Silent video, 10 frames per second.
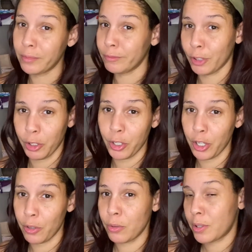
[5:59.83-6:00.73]
Real
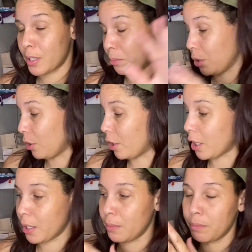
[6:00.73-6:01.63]
cute, simple
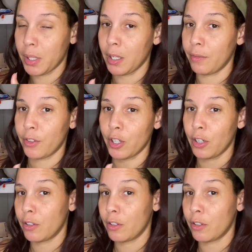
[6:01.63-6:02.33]
look. But for